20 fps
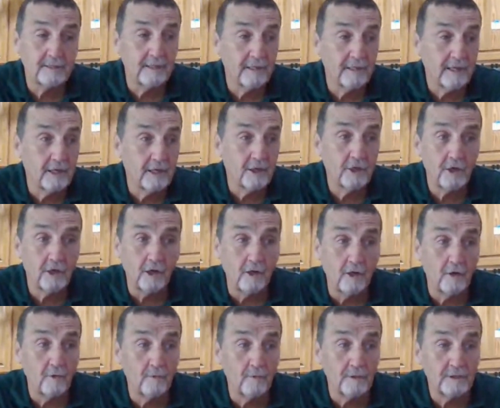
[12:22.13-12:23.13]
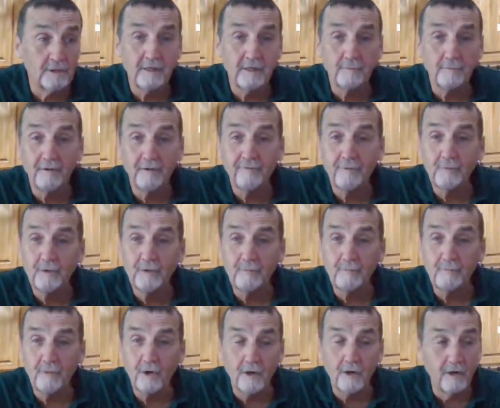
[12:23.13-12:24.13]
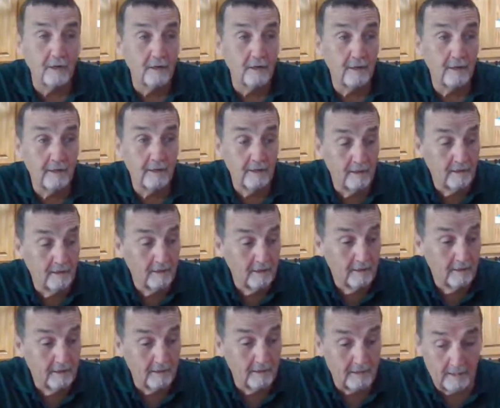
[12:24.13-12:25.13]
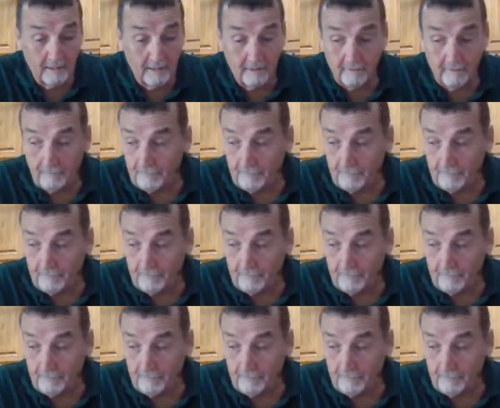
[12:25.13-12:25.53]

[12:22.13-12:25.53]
I got a call with some of them tomorrow. Uh,